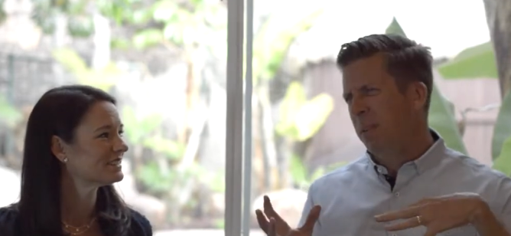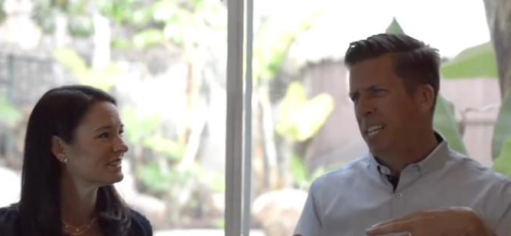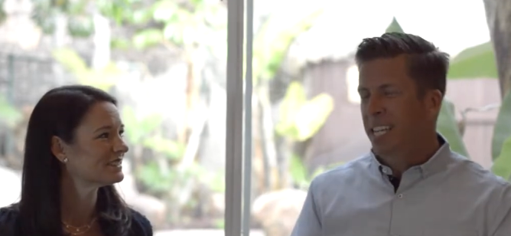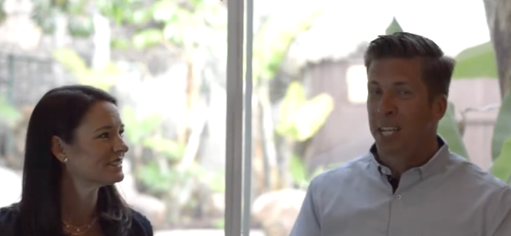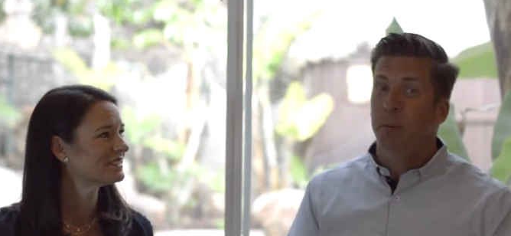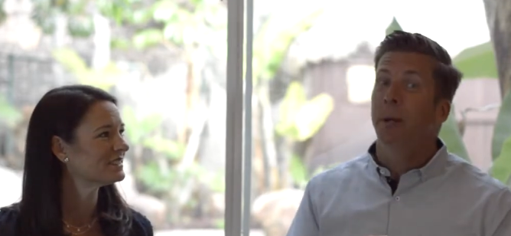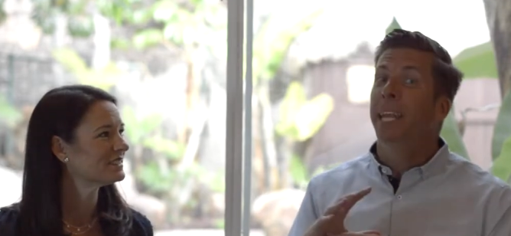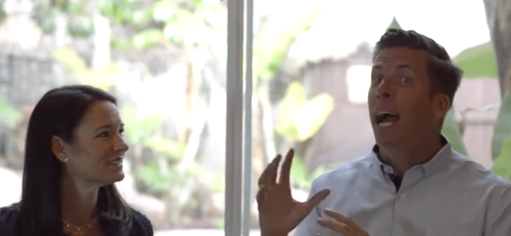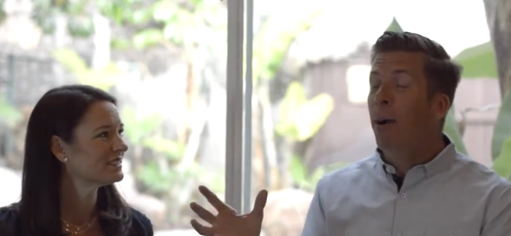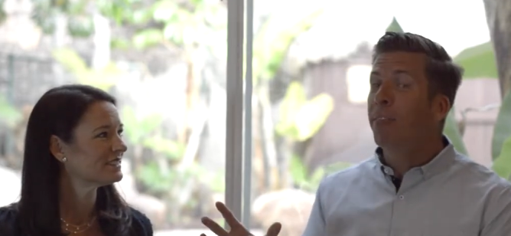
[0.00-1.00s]
Speaker 1: big deal. But
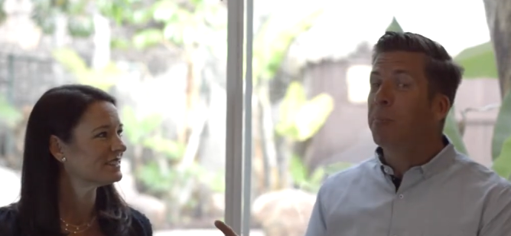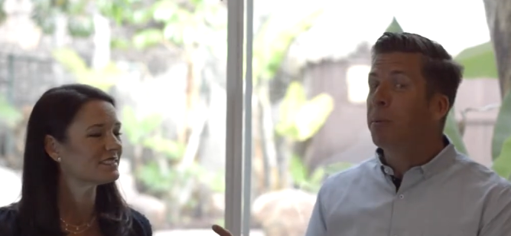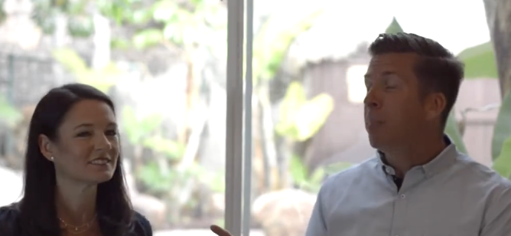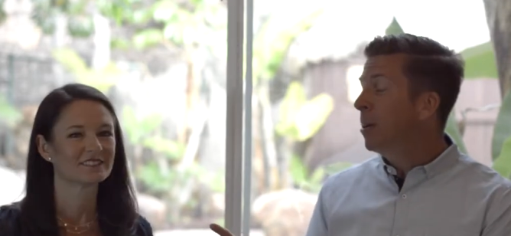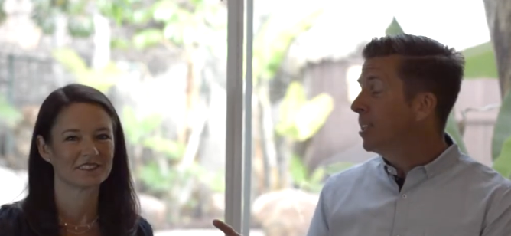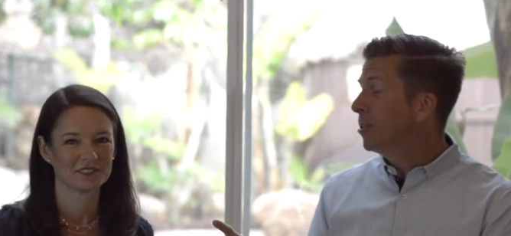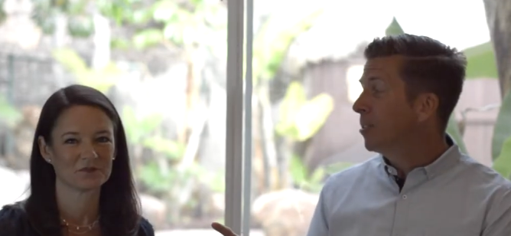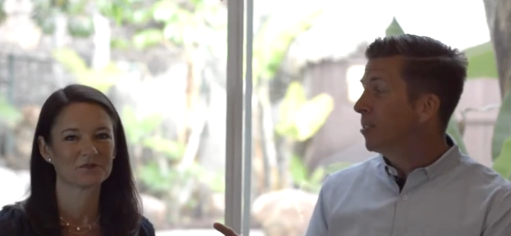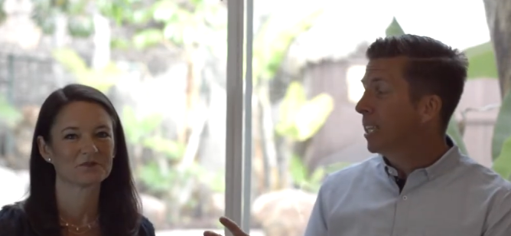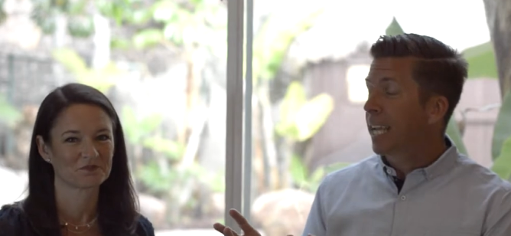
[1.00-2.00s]
now, having been married to her
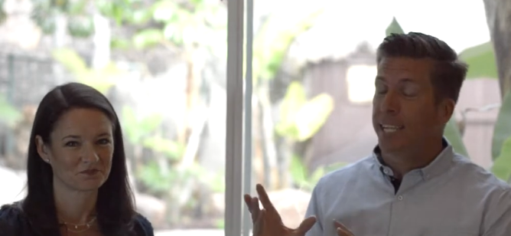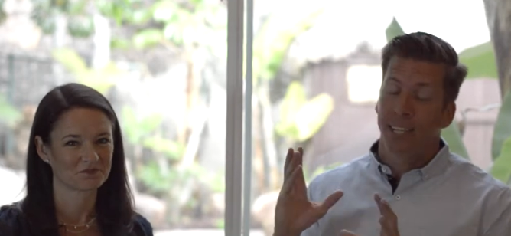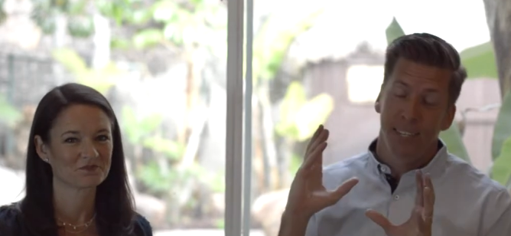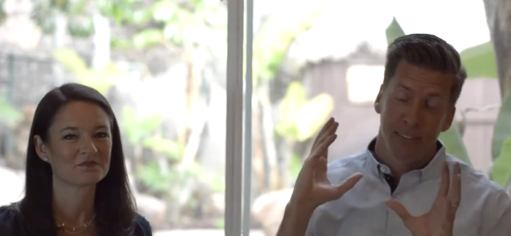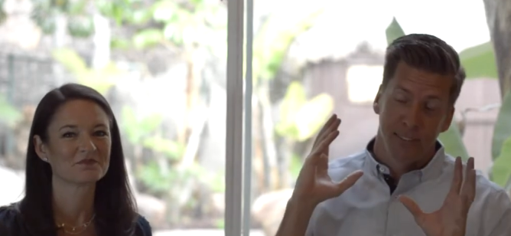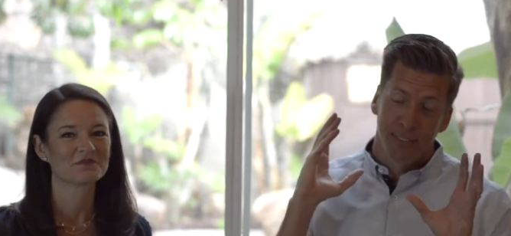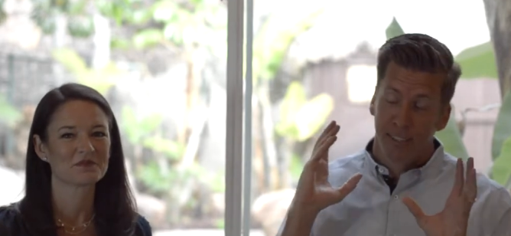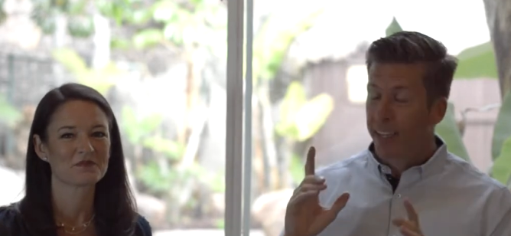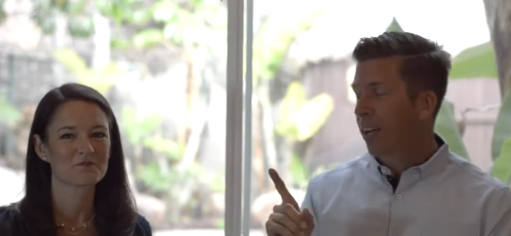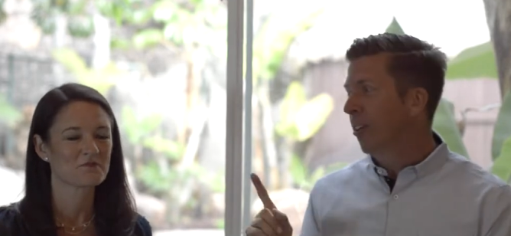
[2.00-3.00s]
for like 18
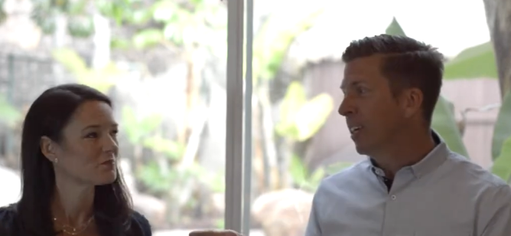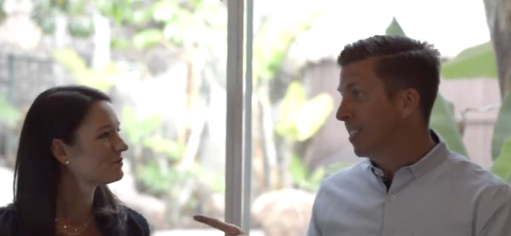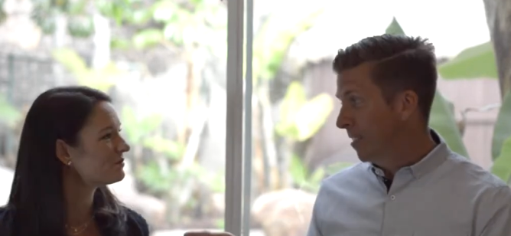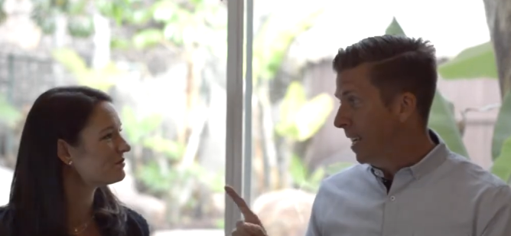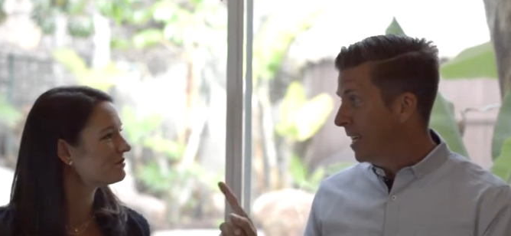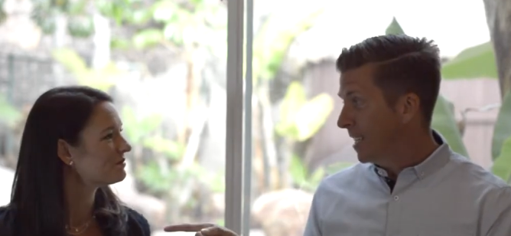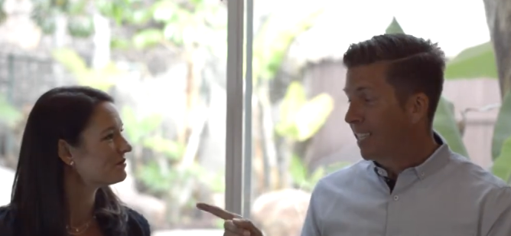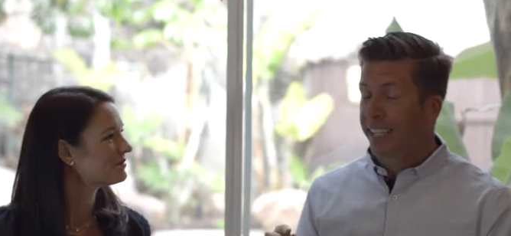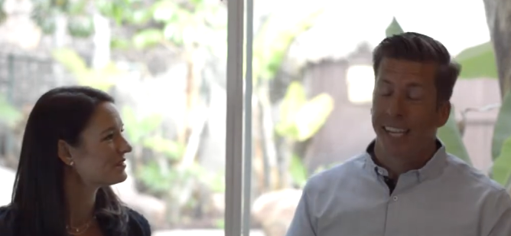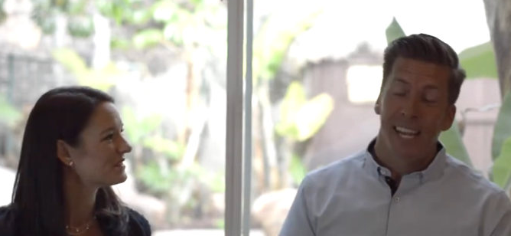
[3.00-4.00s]
years, I don't think it's like
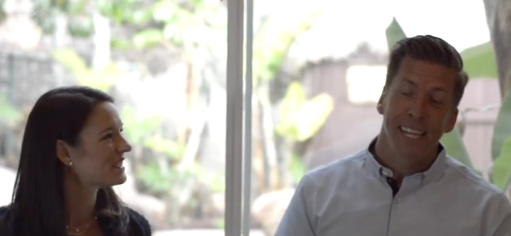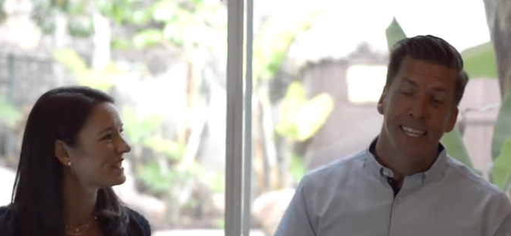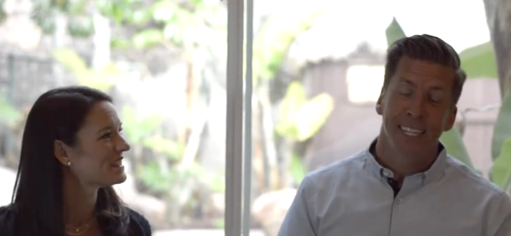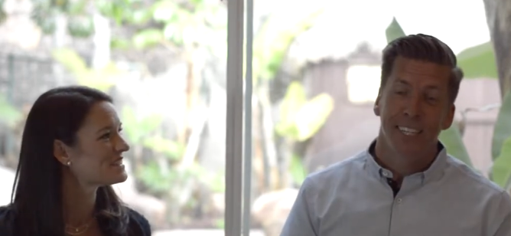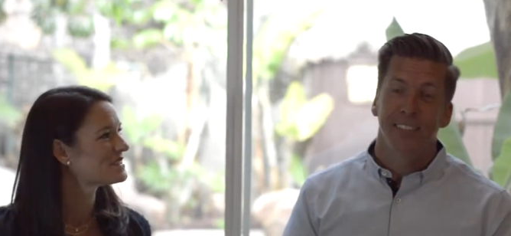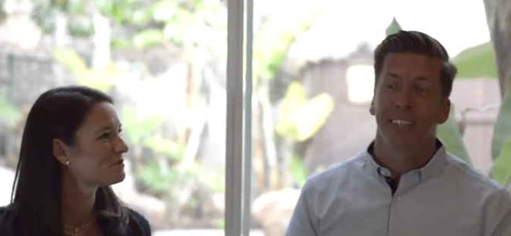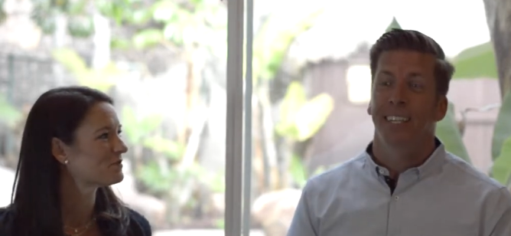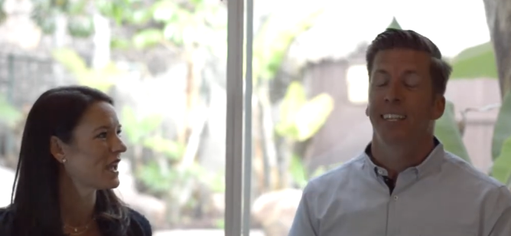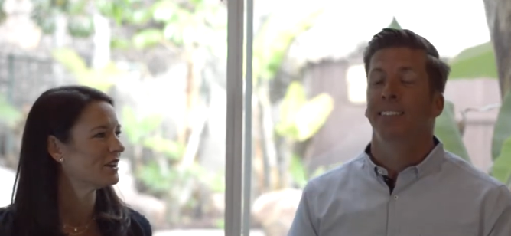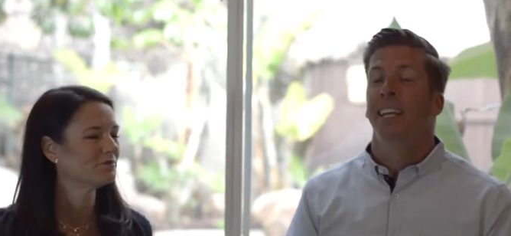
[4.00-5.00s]
18 it years.
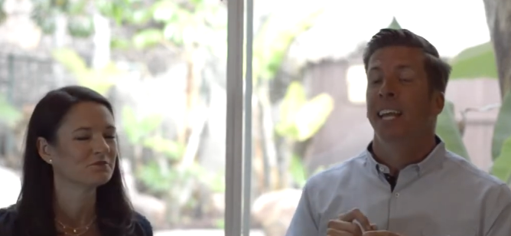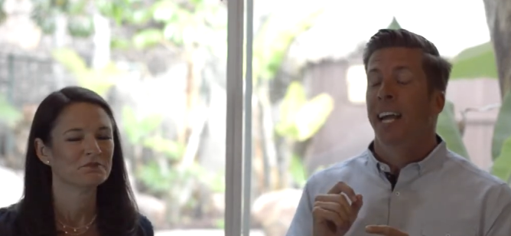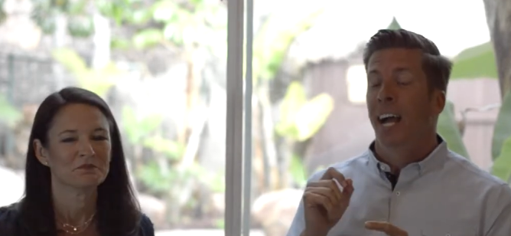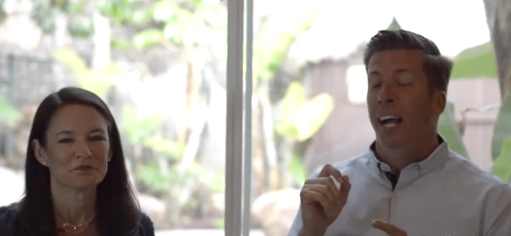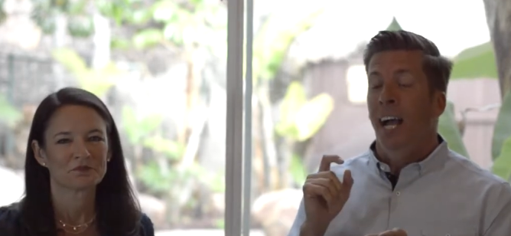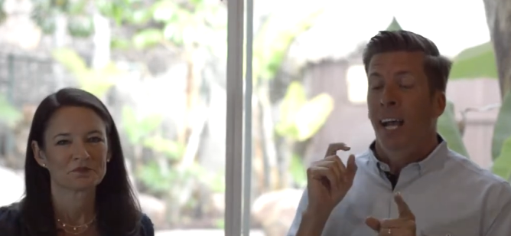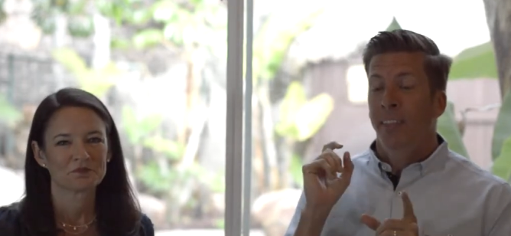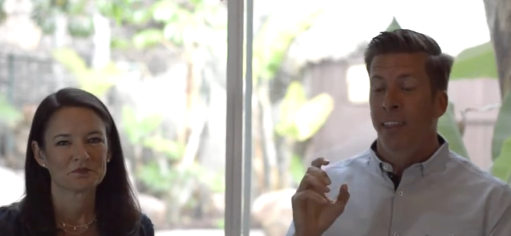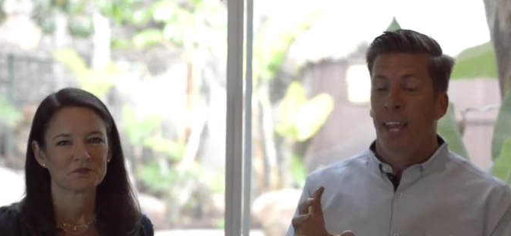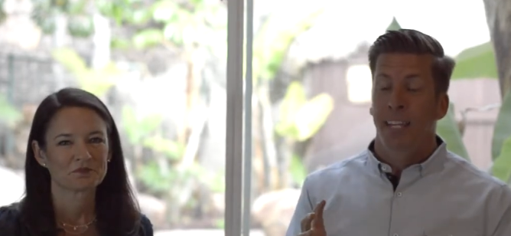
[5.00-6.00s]
Yes, yeah. Uh, uh,
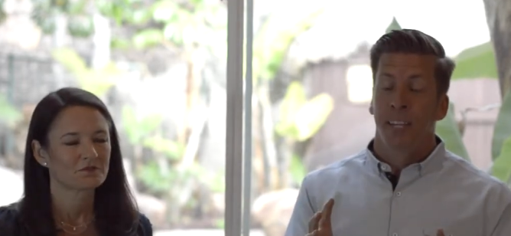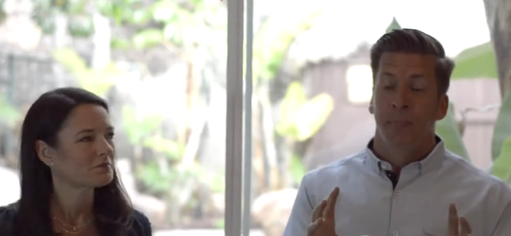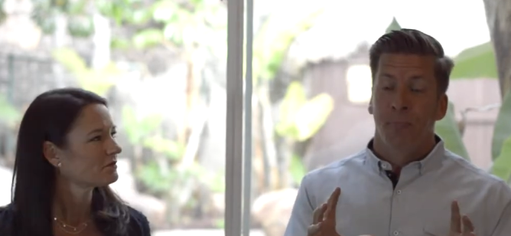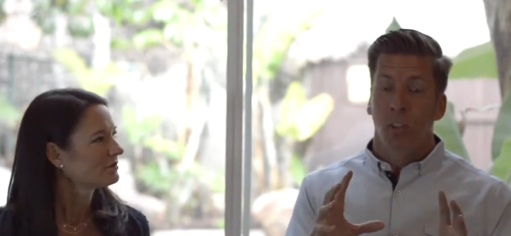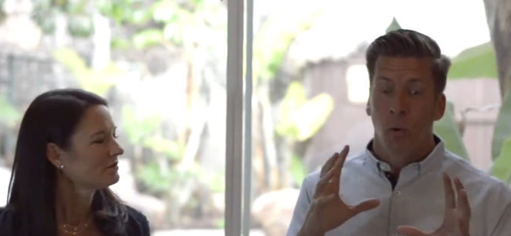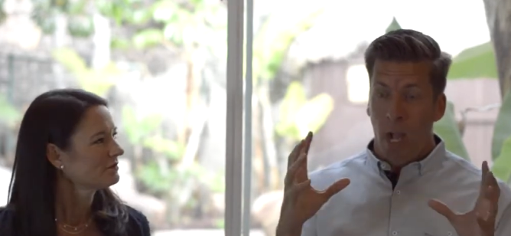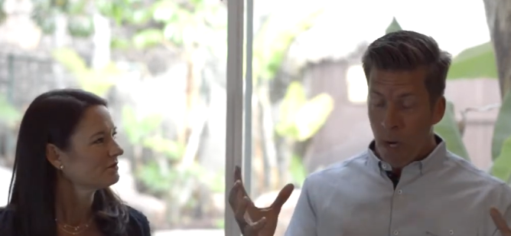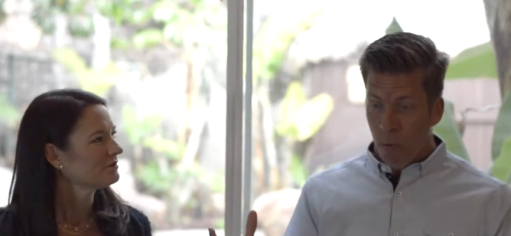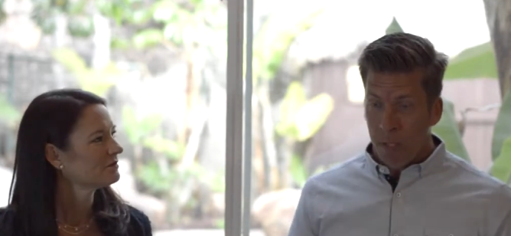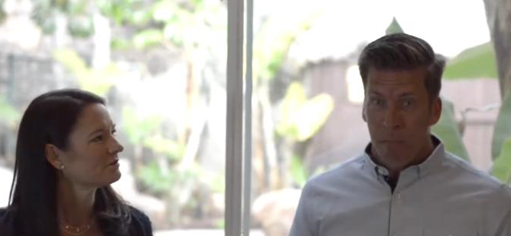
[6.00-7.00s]
that you know, I really